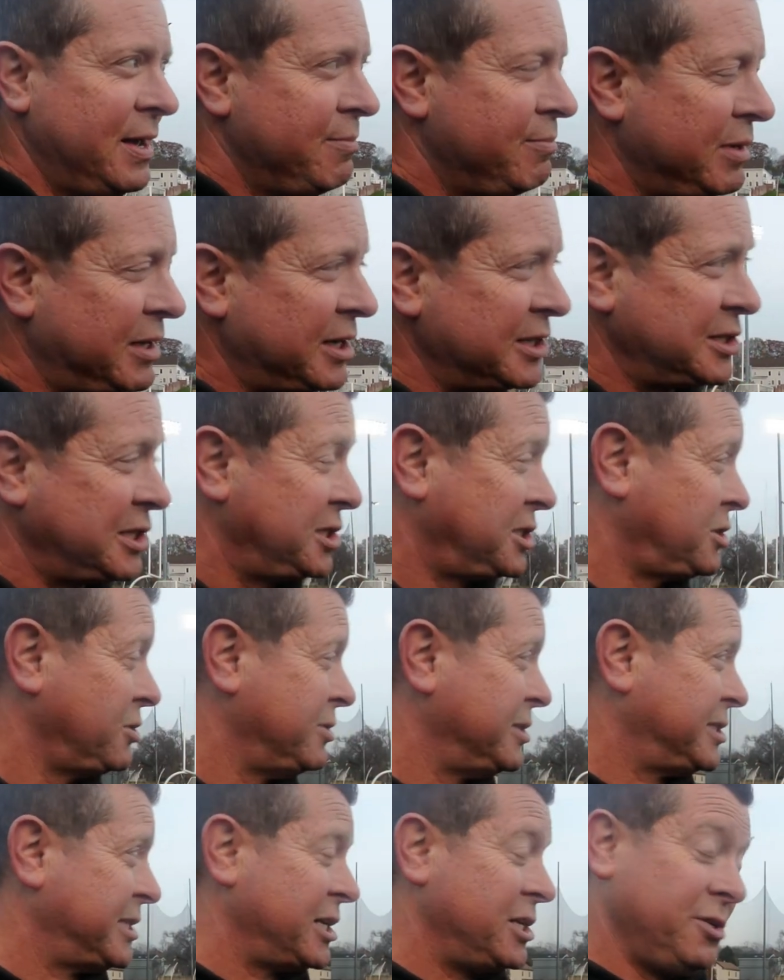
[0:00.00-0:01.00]
Because as soon
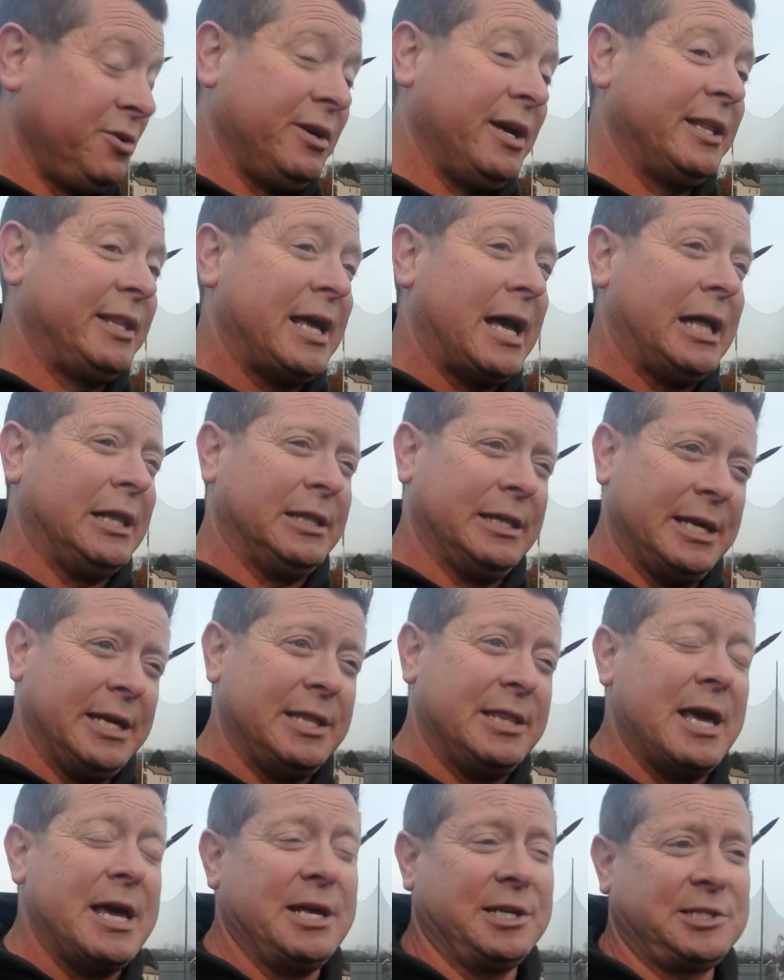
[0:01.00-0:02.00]
as they do get that
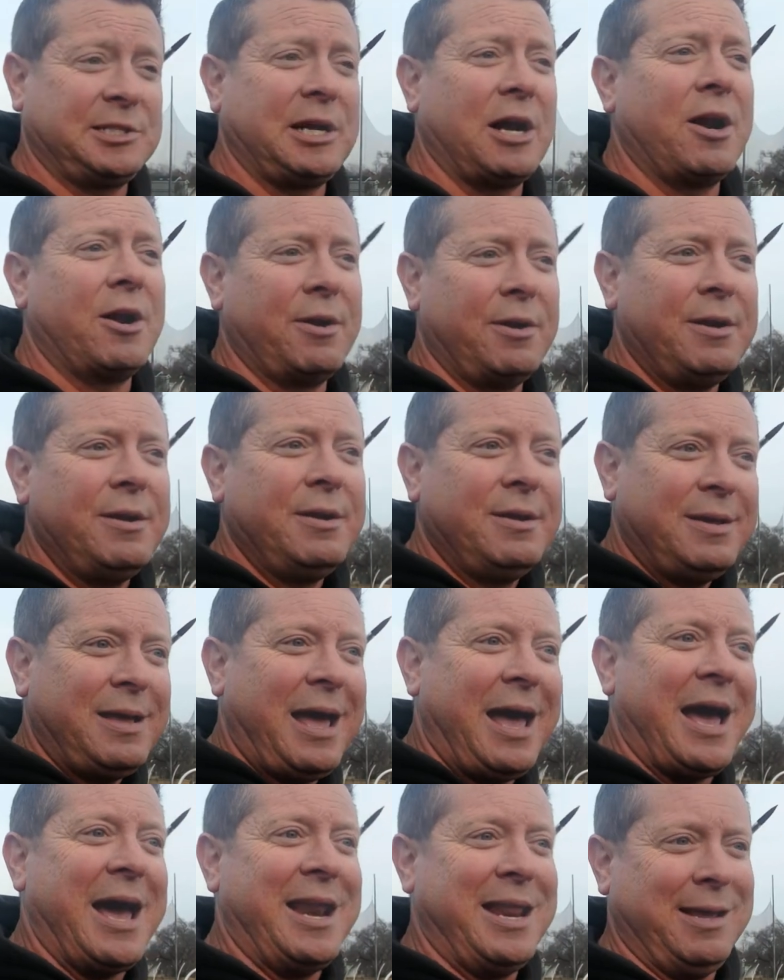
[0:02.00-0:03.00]
lead, they start
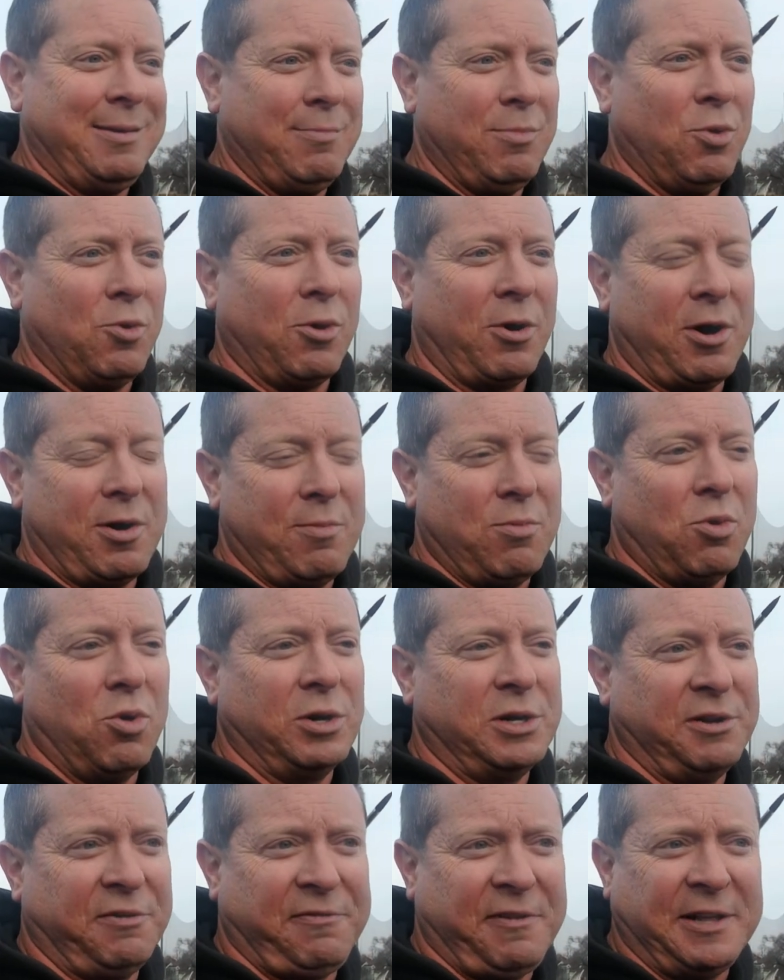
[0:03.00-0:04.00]
adding more and
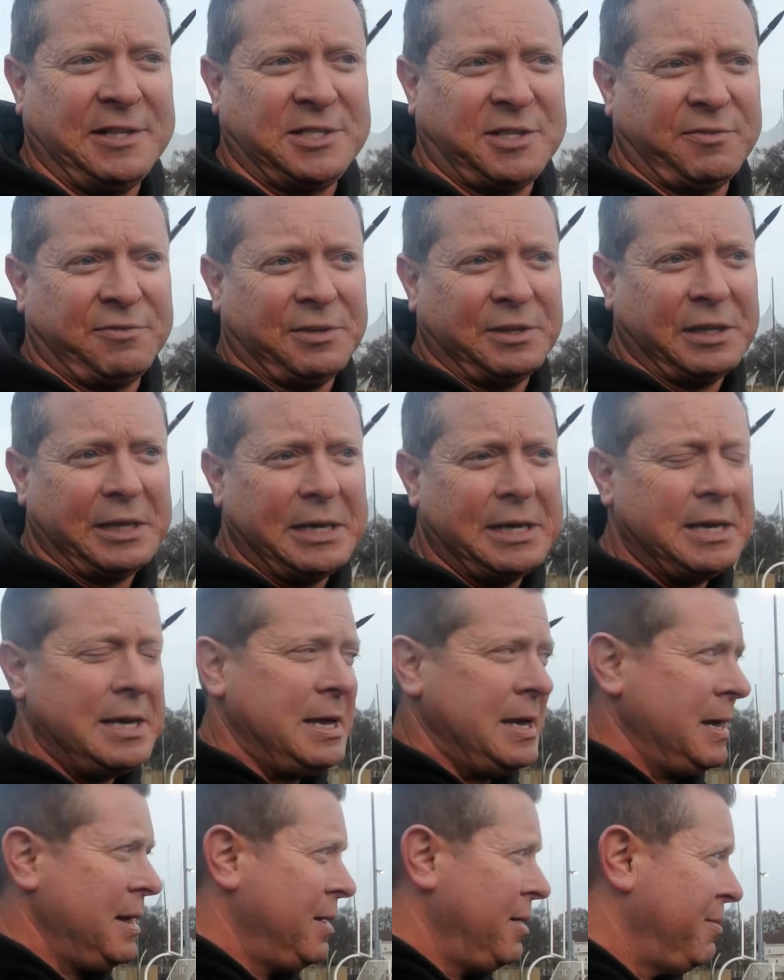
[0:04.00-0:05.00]
more defensively
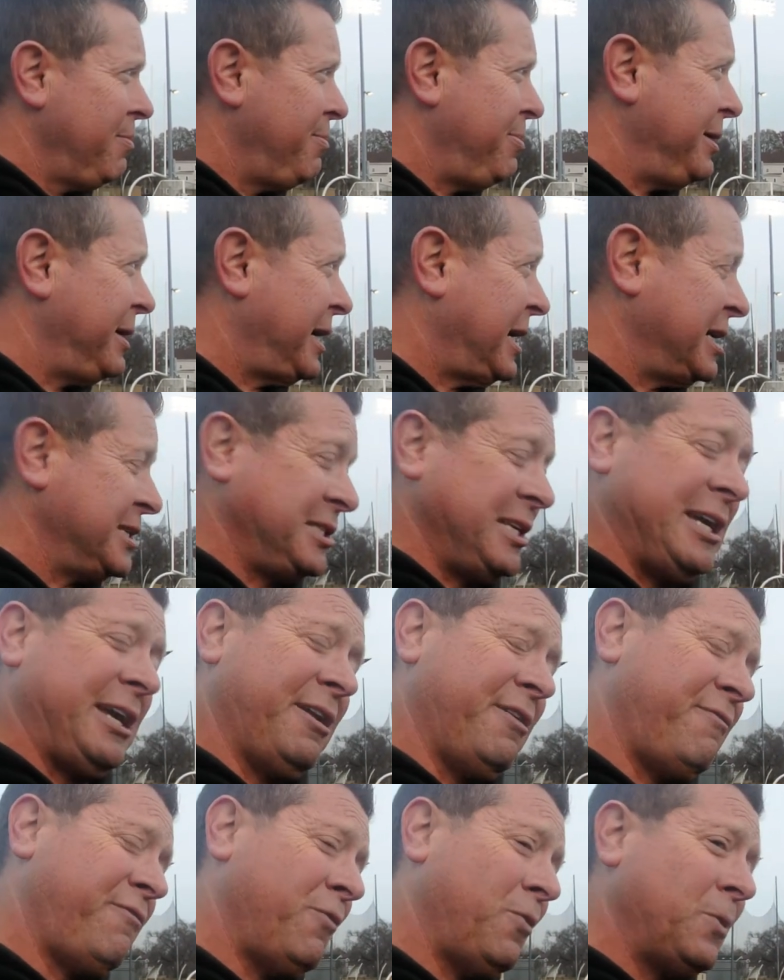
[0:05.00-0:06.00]
because they
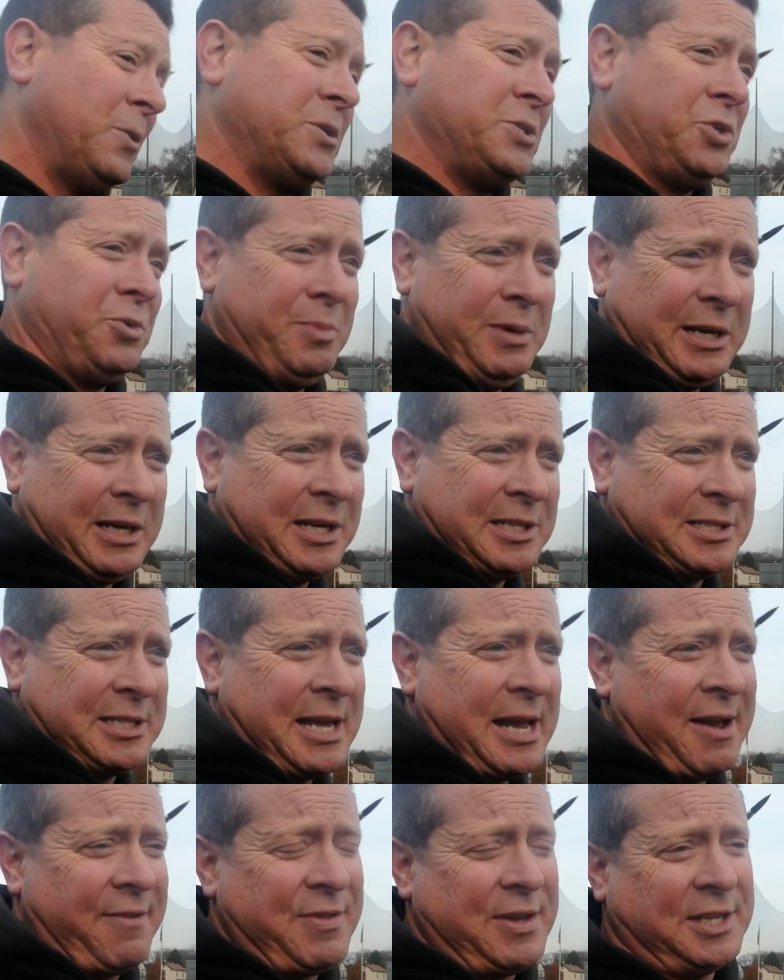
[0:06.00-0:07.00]
can afford to because
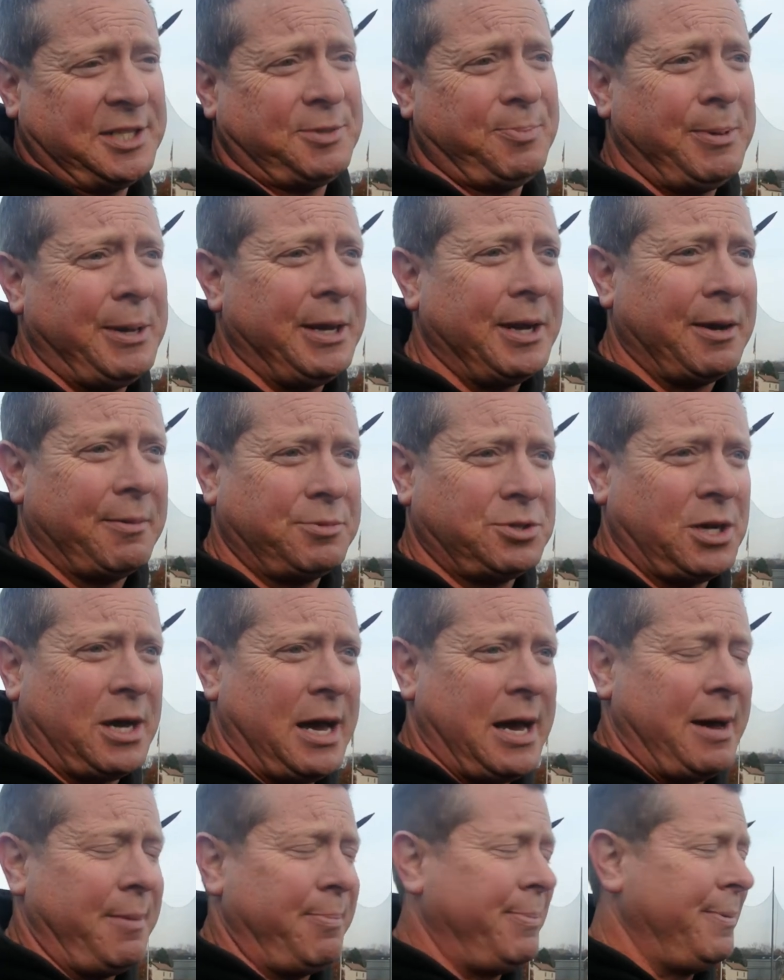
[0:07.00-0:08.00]
they have that speed up
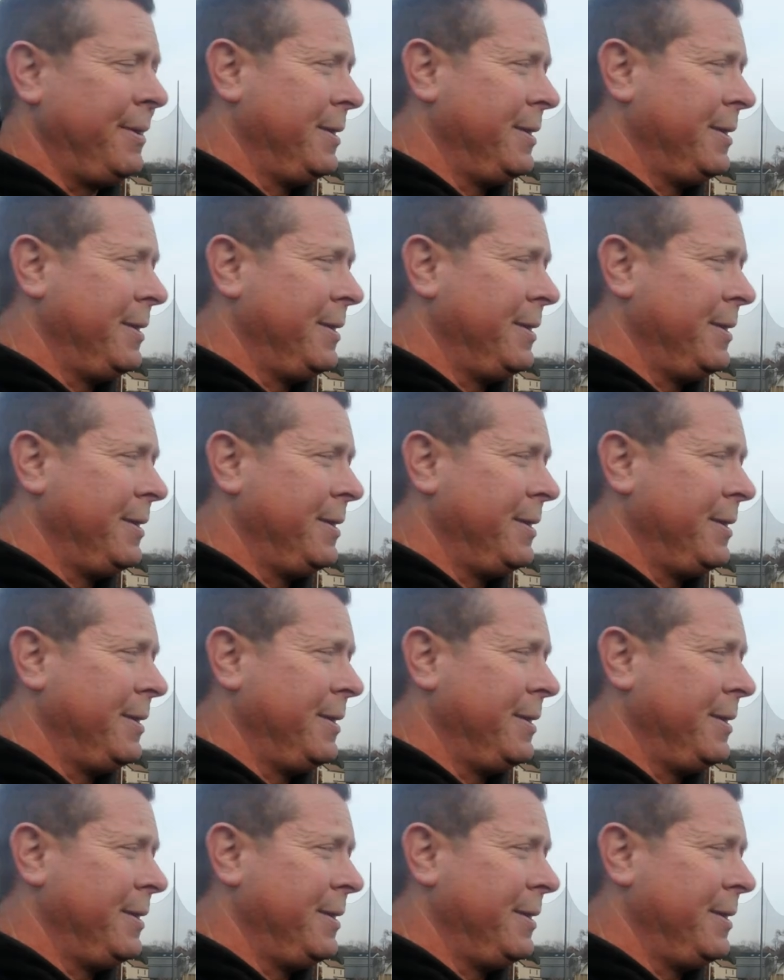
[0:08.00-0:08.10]
top.